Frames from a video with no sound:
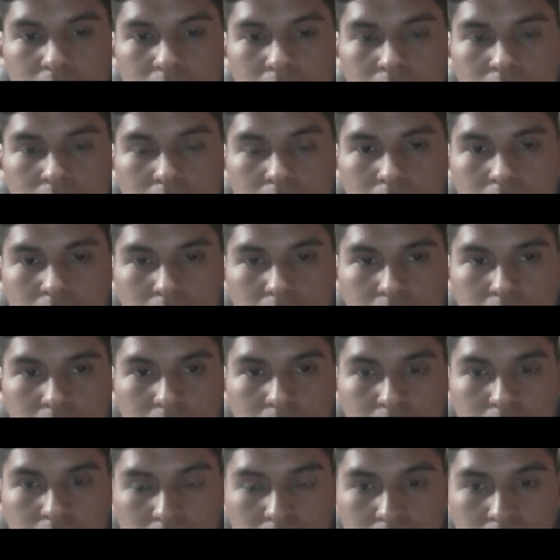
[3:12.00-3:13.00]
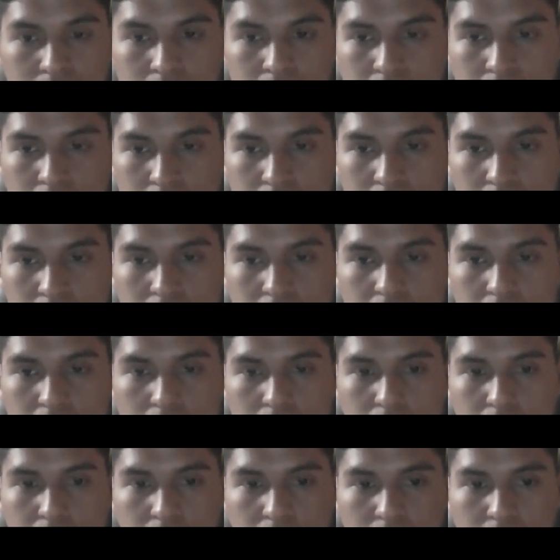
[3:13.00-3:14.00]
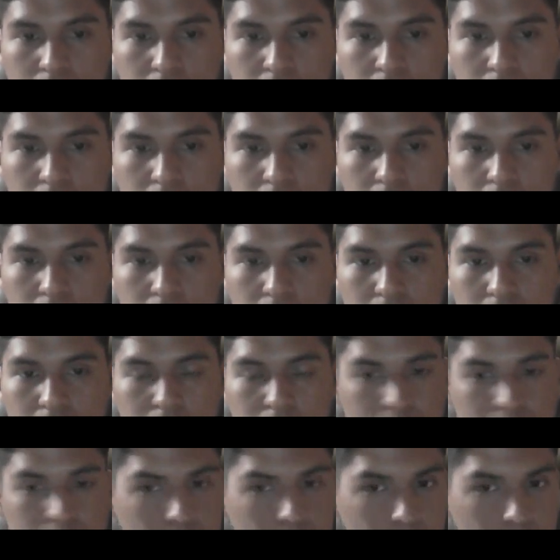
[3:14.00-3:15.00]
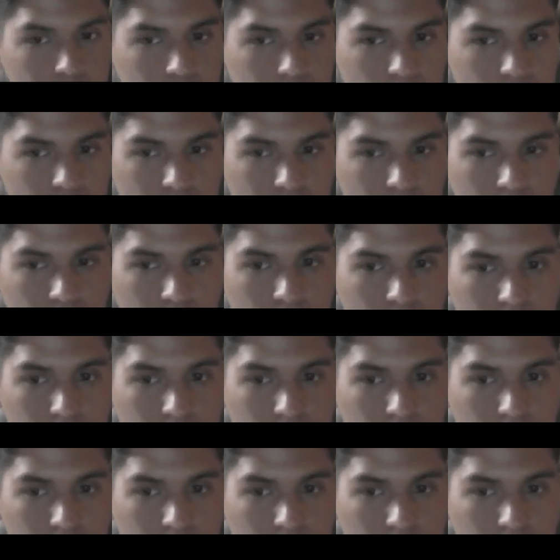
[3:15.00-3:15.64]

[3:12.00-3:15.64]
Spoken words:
(not speaking)